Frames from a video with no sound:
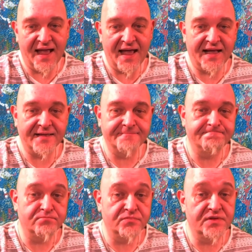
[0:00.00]
And
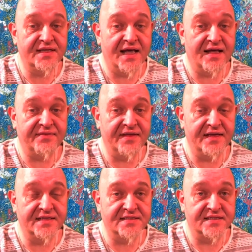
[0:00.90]
that
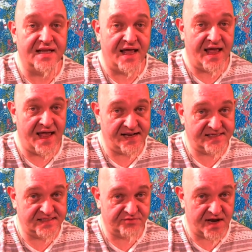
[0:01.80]
it's an
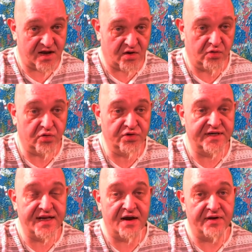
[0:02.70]

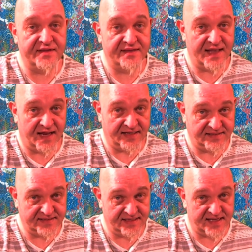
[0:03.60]
extraordinary
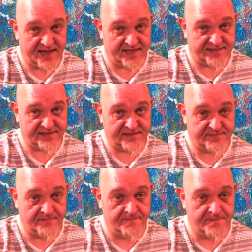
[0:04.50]
talent he has.
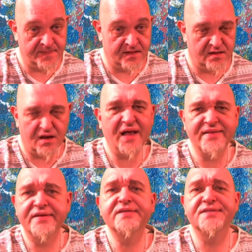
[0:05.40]

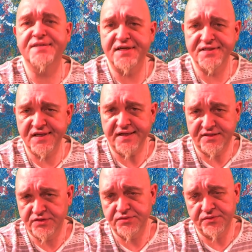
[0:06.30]
And he's a nice guy
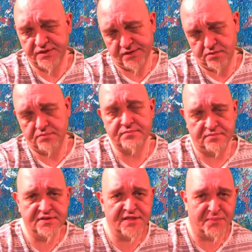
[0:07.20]
too, so
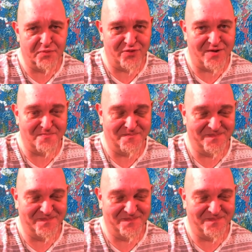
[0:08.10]
sub to him.